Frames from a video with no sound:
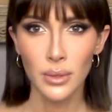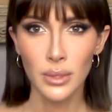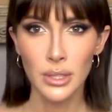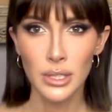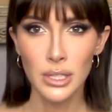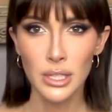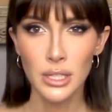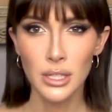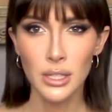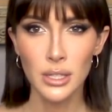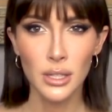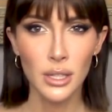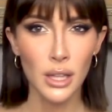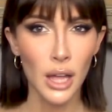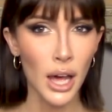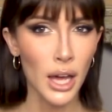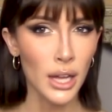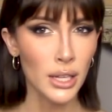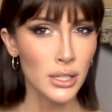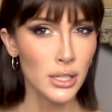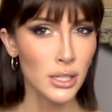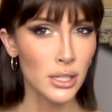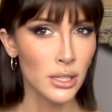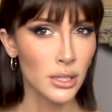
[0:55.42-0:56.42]

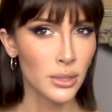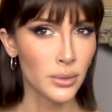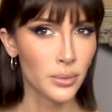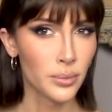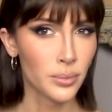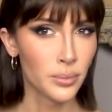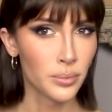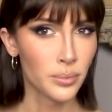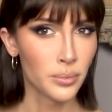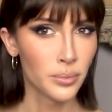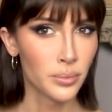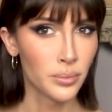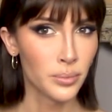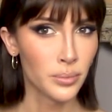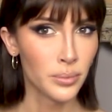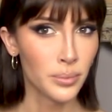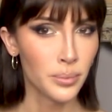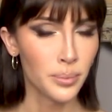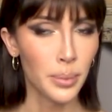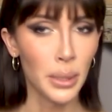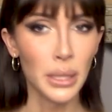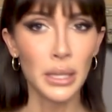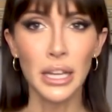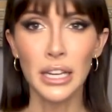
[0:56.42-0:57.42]
slut,
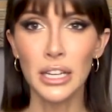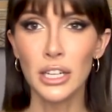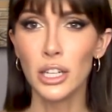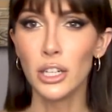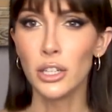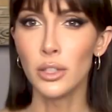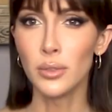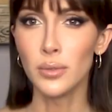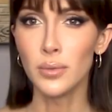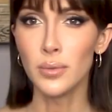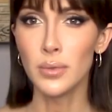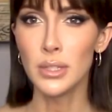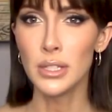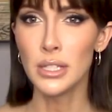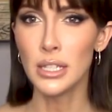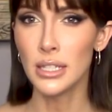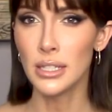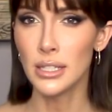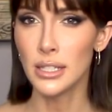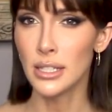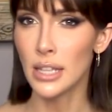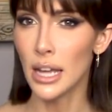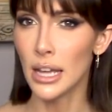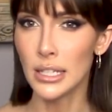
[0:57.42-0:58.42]
but like a
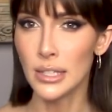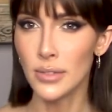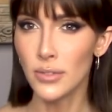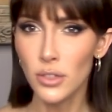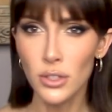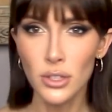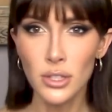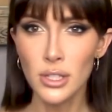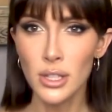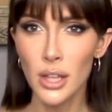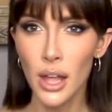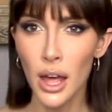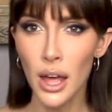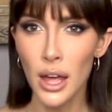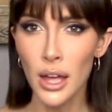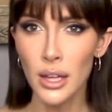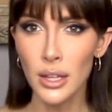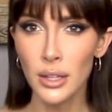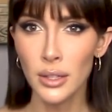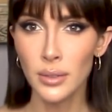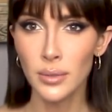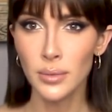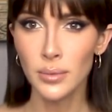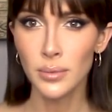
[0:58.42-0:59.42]
successful slut.
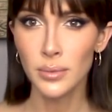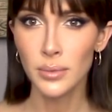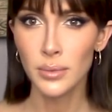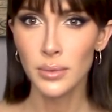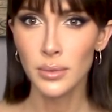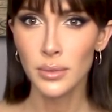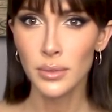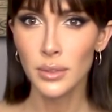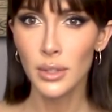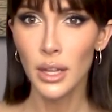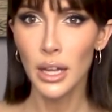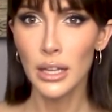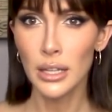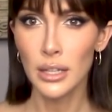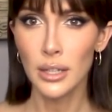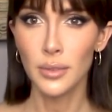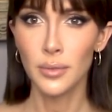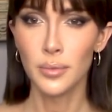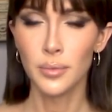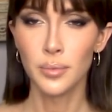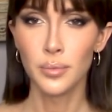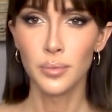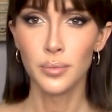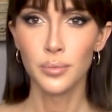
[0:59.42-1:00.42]
Like,
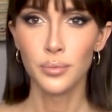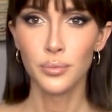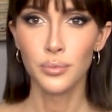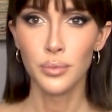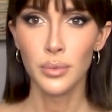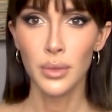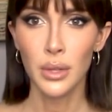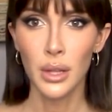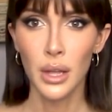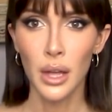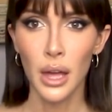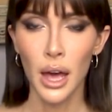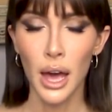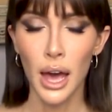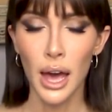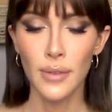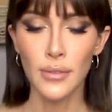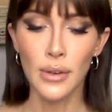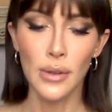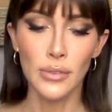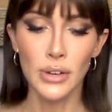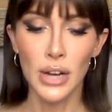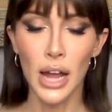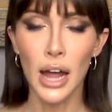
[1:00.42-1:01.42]
I've
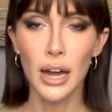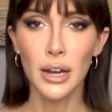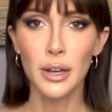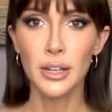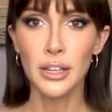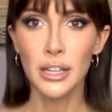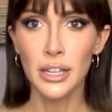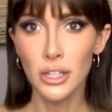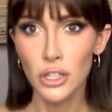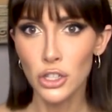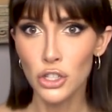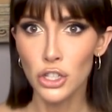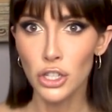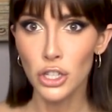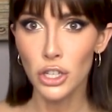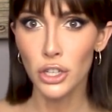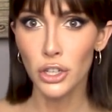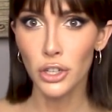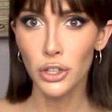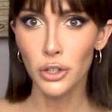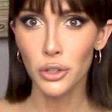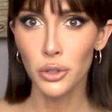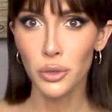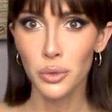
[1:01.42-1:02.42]
never had an
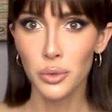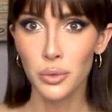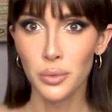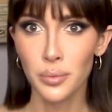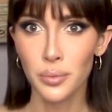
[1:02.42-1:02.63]
issue